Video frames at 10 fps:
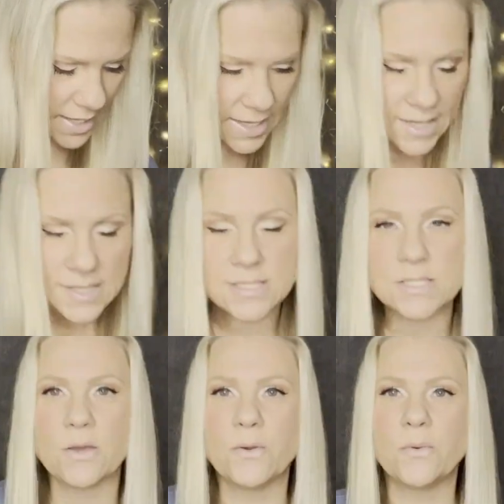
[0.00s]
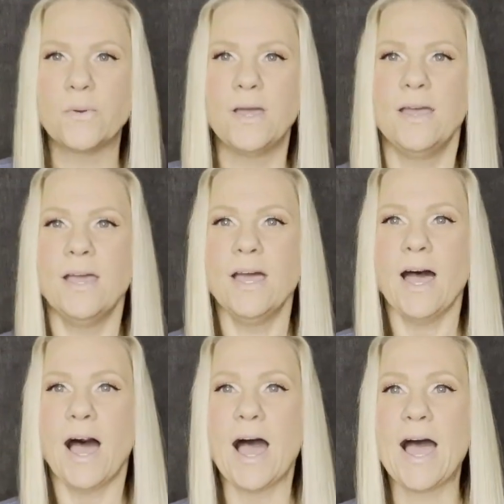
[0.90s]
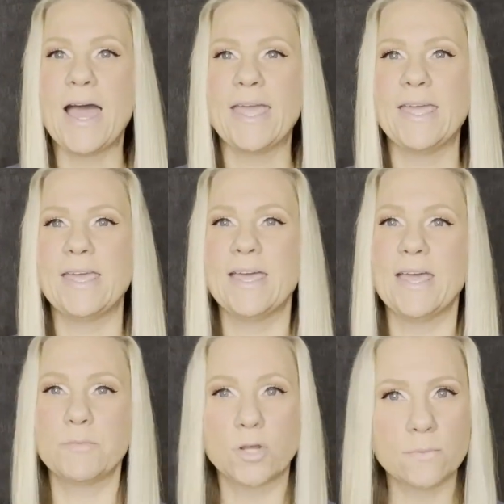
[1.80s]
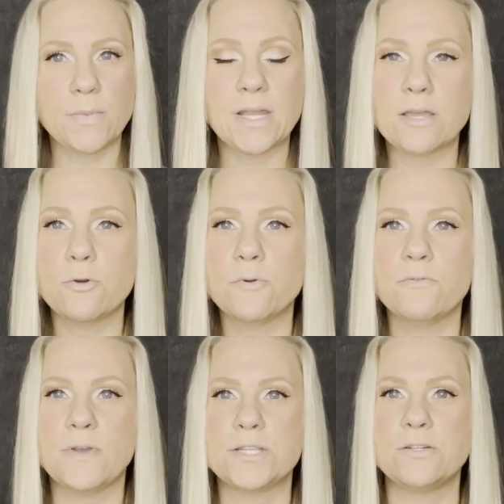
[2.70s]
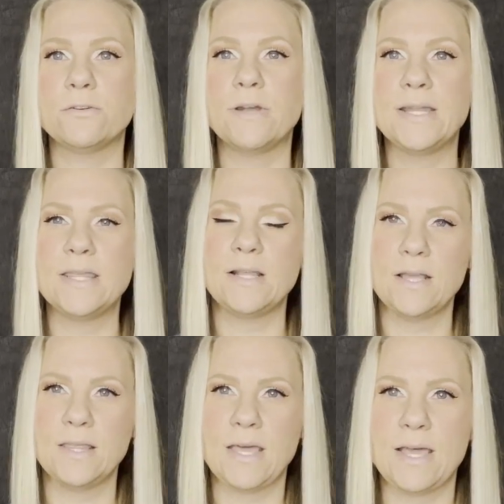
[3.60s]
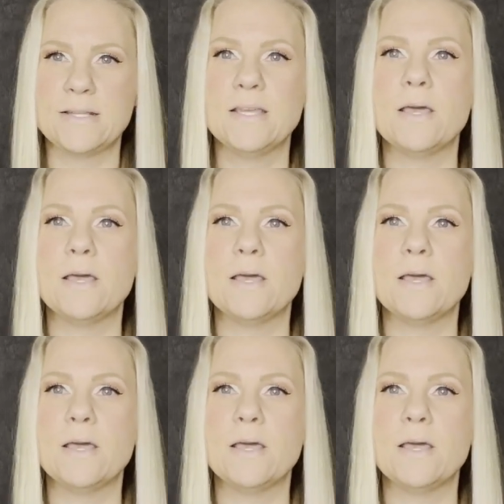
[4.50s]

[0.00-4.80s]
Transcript: And so I am not a medical professional or anything like that,